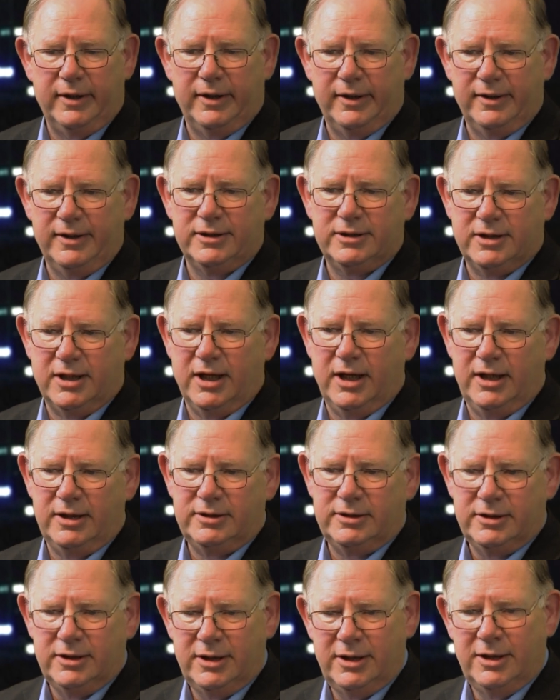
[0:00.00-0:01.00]
and in this
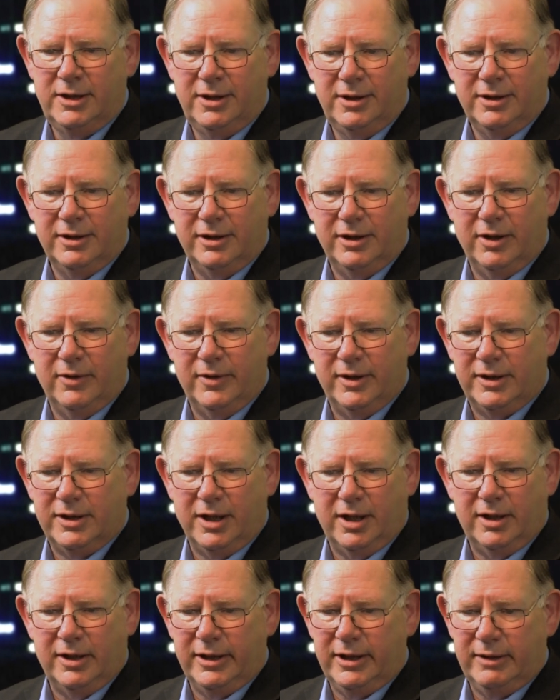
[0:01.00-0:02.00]
case, you know, the
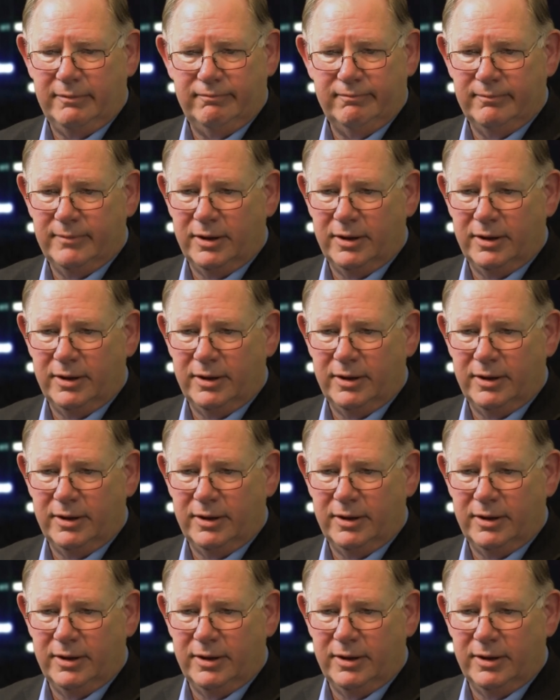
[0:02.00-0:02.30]
Kelly